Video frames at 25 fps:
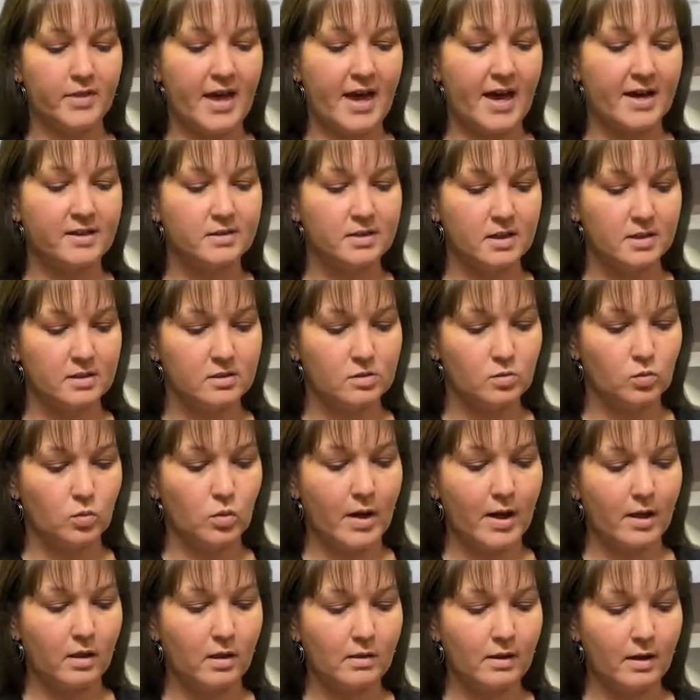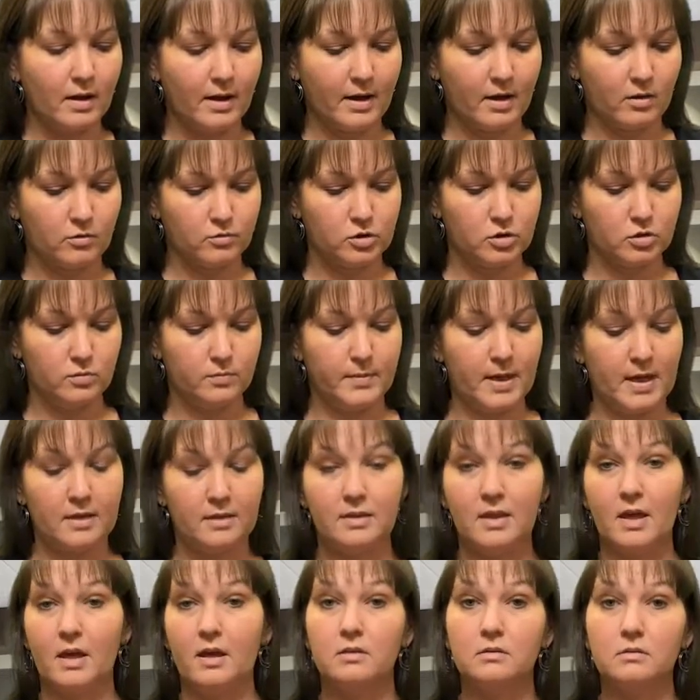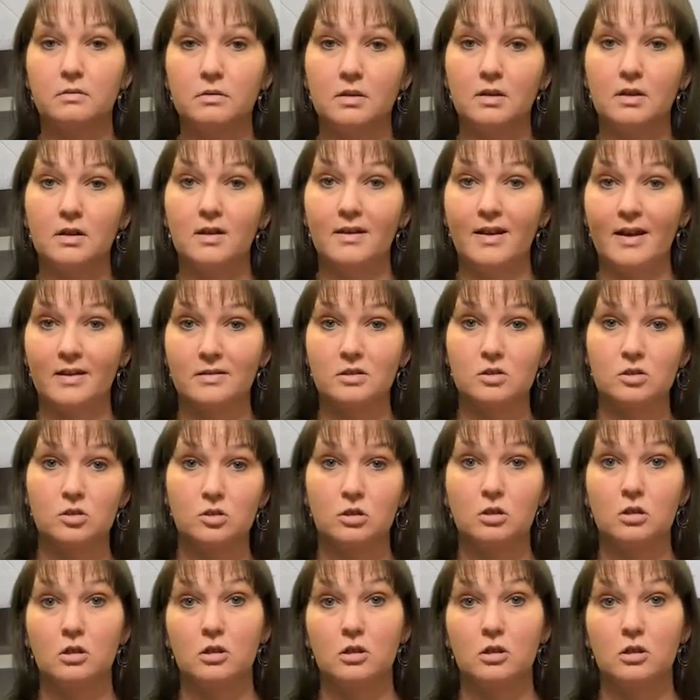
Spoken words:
I'll go over that as well, how to make that